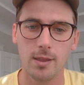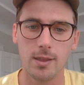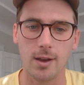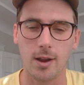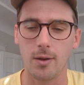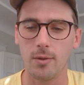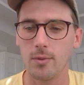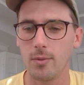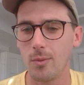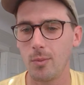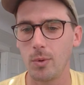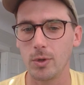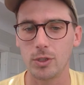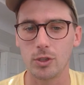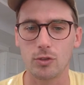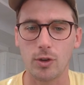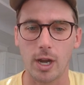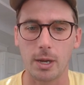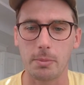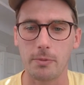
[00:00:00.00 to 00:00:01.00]
You know,
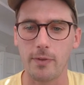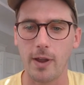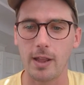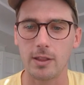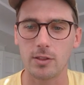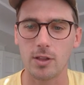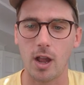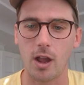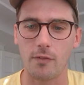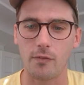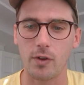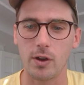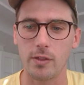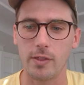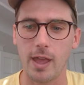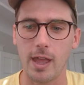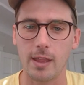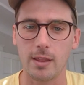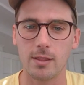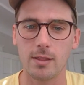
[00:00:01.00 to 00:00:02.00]
we're just trying to provide
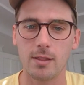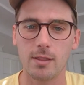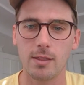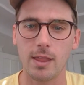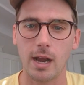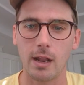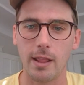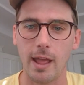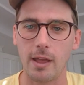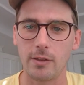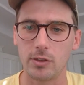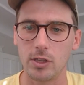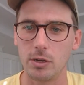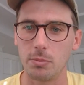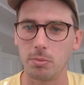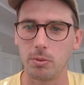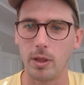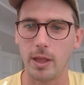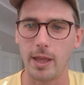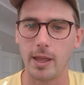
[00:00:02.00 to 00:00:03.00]
software that allows
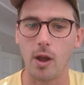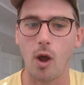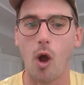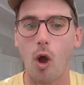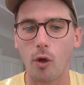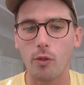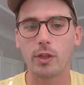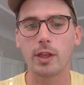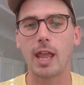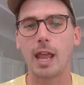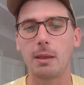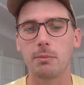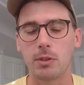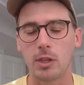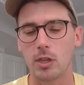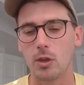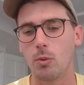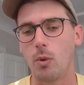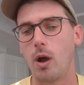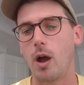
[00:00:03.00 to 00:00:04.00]
you to play all the
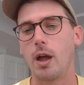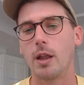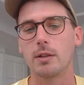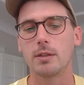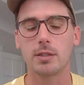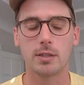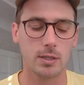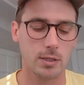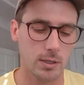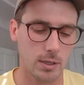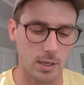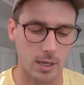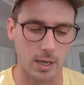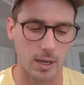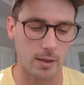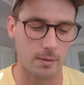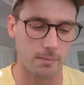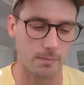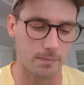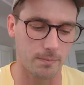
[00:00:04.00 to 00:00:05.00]
games that you want
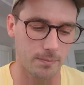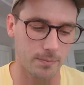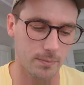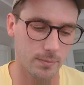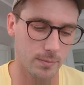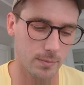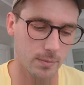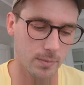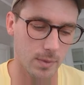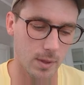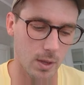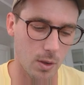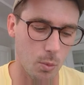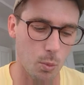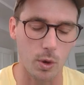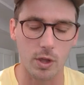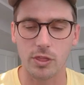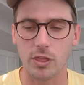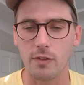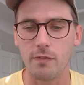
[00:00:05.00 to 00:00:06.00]

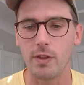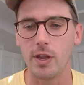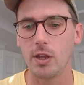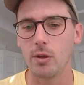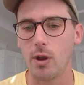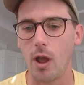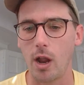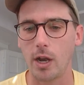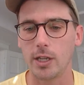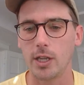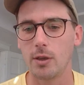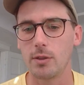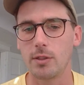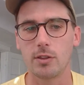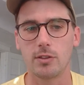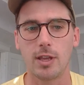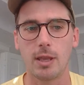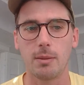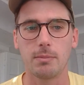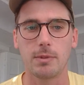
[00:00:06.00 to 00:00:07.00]
with the video and audio
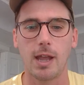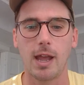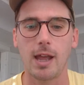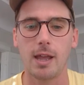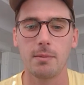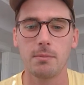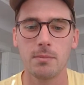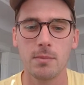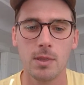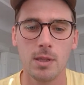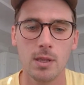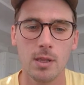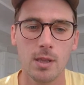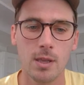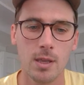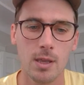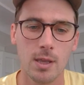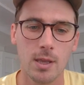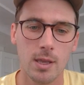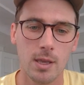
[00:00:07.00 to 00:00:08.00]
at the same time.
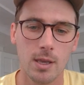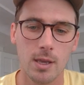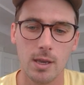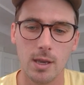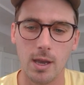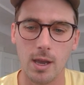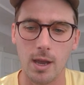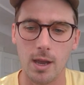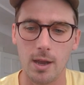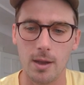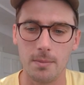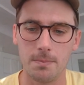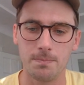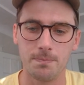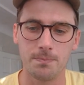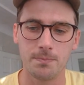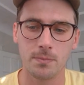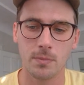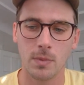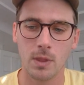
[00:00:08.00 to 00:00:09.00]

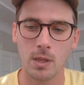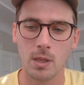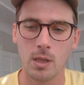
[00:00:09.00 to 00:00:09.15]
Got